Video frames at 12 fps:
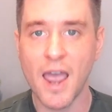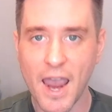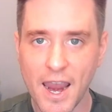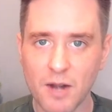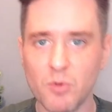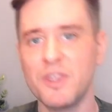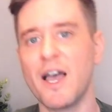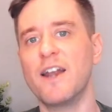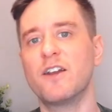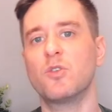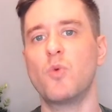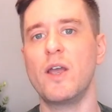And with that
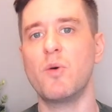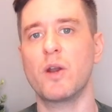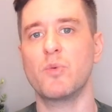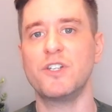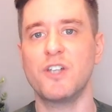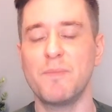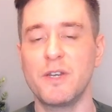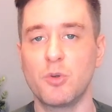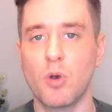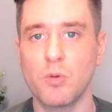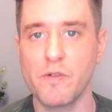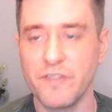out of the way, why don't we jump into
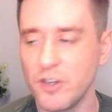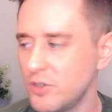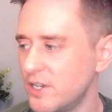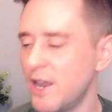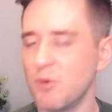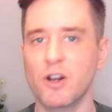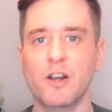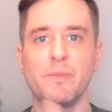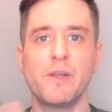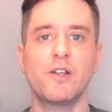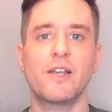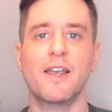our review. Today we're going to be
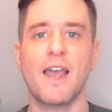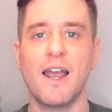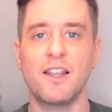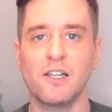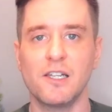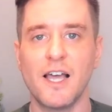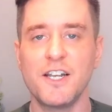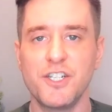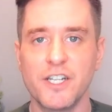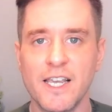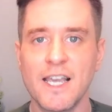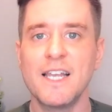looking at the
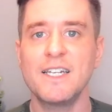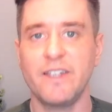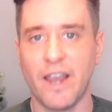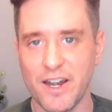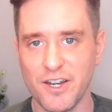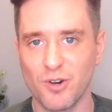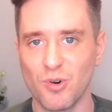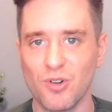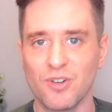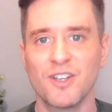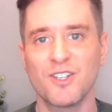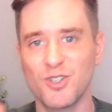Ledaig
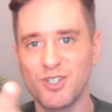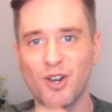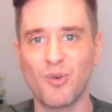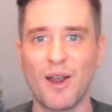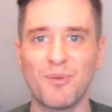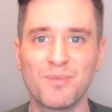10-year-old, so stick around.